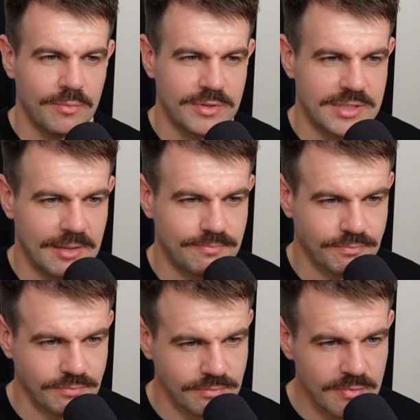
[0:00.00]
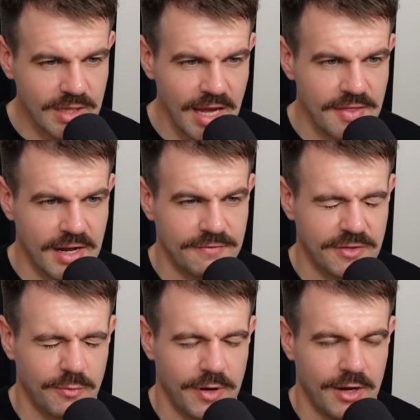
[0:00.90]
But um, and then after
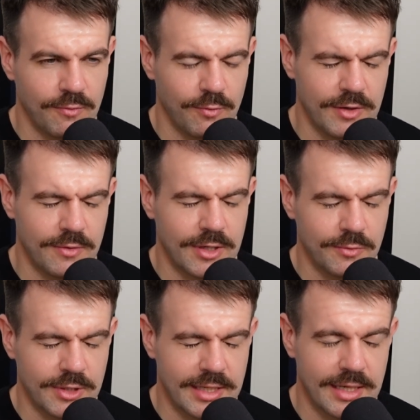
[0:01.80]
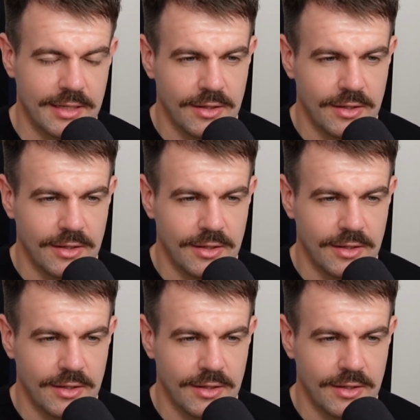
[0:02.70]
the round rewind, we'll uh,